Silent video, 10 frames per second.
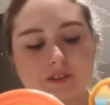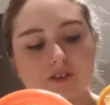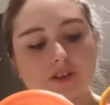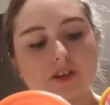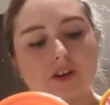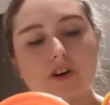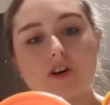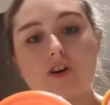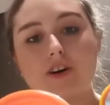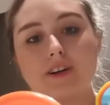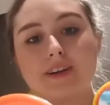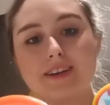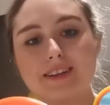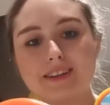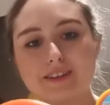turn it on.
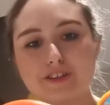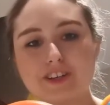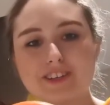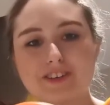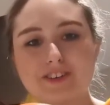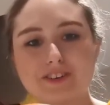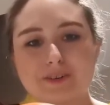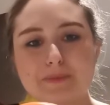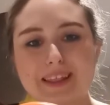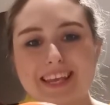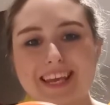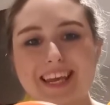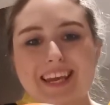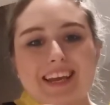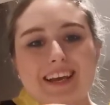That's how you turn it on, by the
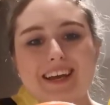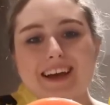key.